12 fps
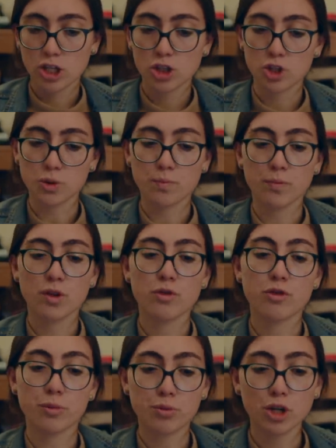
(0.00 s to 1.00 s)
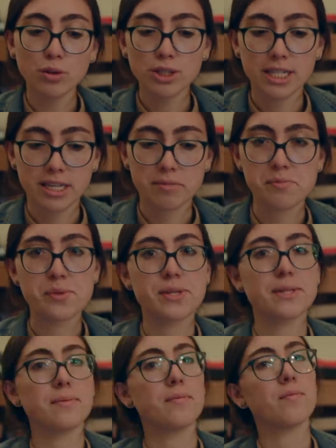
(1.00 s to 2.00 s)
So, for pro
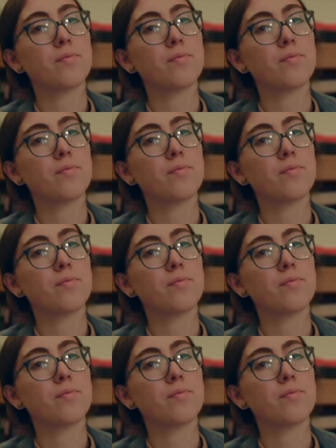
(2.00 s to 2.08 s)
teams,